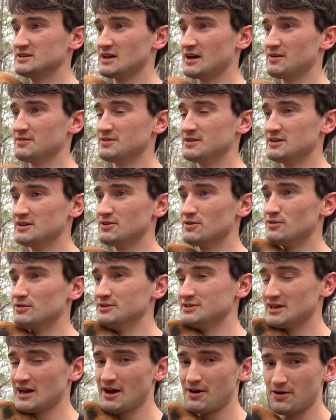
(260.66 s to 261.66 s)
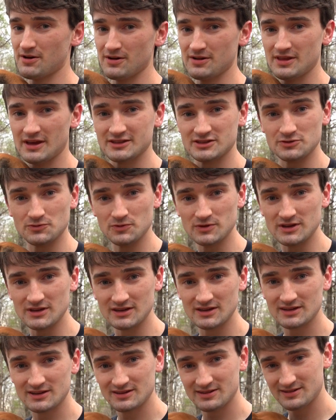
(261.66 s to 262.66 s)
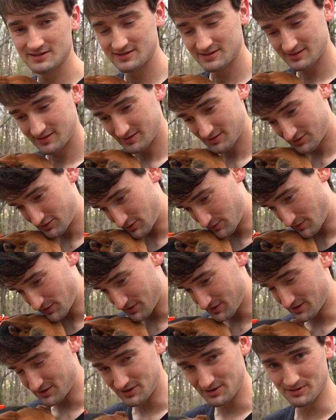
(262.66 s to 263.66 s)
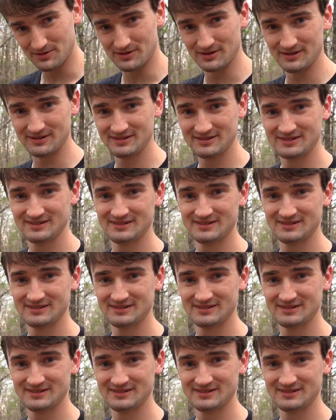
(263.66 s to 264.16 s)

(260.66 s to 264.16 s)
down the old tower that's weak to build a new one.